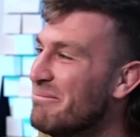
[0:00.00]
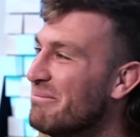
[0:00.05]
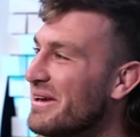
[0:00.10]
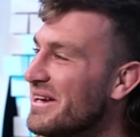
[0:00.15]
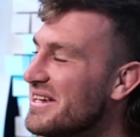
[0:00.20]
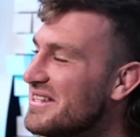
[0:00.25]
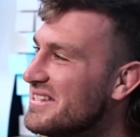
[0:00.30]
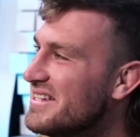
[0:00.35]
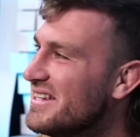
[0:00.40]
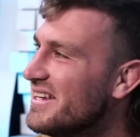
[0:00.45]

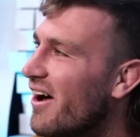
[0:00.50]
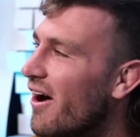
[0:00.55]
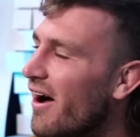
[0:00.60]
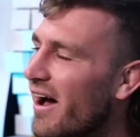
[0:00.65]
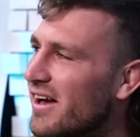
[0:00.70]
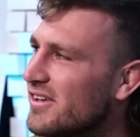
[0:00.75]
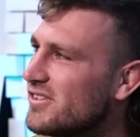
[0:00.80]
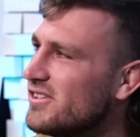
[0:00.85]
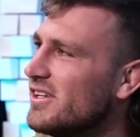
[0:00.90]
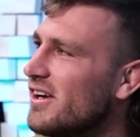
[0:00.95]
PT.
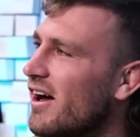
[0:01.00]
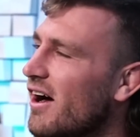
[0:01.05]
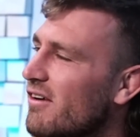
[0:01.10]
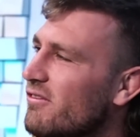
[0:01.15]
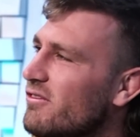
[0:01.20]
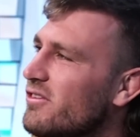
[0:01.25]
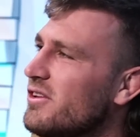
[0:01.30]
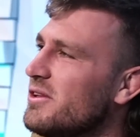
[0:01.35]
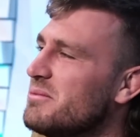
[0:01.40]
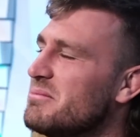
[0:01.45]
I
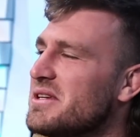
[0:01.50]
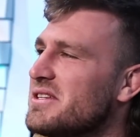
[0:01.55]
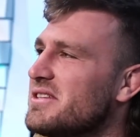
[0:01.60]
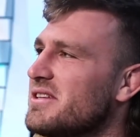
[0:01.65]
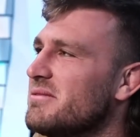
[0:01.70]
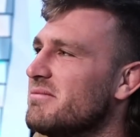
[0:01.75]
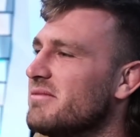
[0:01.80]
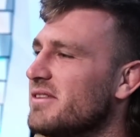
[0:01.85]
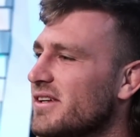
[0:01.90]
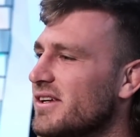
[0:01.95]
really miss
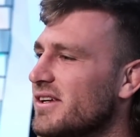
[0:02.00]
him.